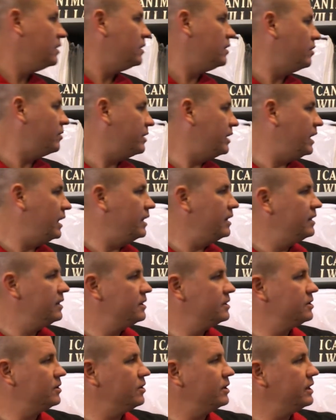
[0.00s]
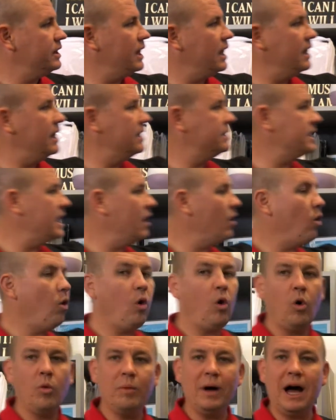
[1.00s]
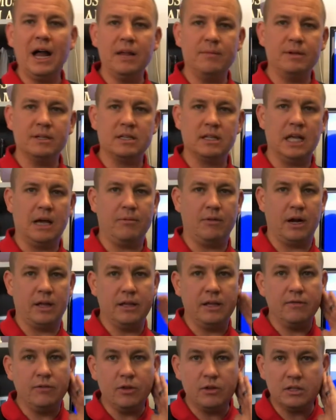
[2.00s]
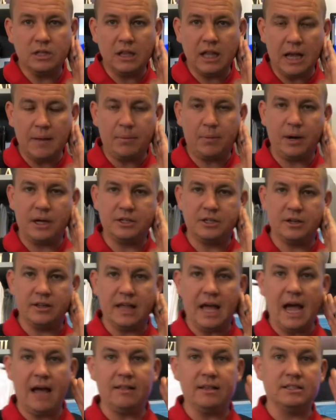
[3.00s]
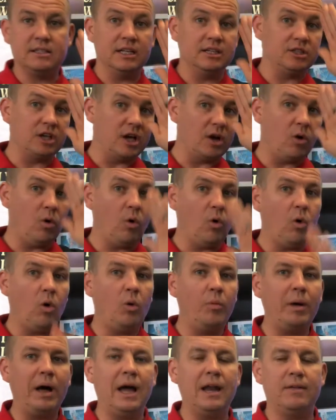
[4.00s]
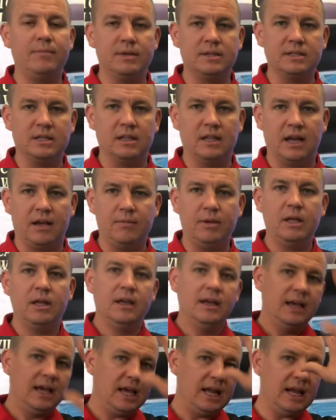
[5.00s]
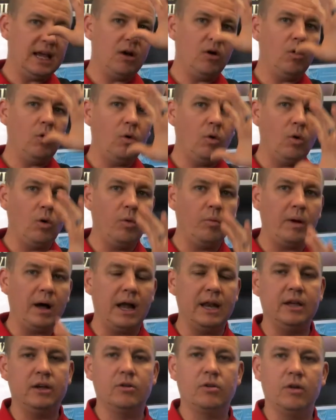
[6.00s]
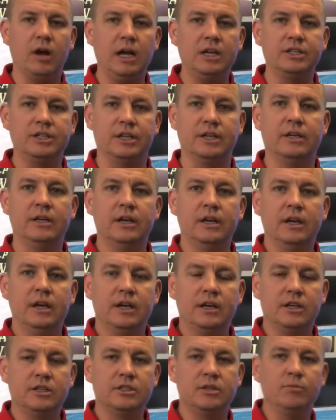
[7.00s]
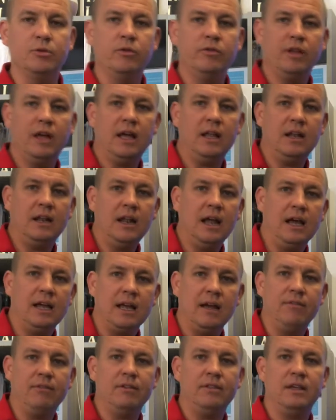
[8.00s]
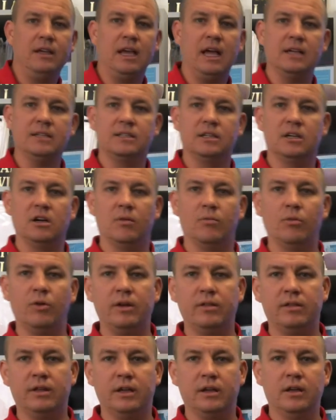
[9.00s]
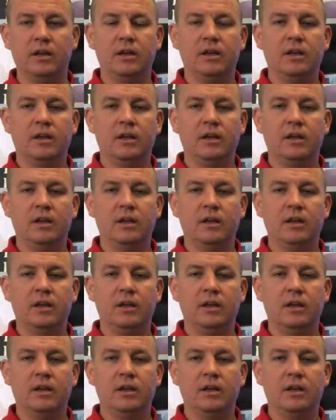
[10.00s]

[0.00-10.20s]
Okay, so again, it's a whole body misalignment, right? Even though it's a light pressure to the atlas, it's a whole body misalignment and a whole body correction. Because to move the head and neck, everything has to come with it.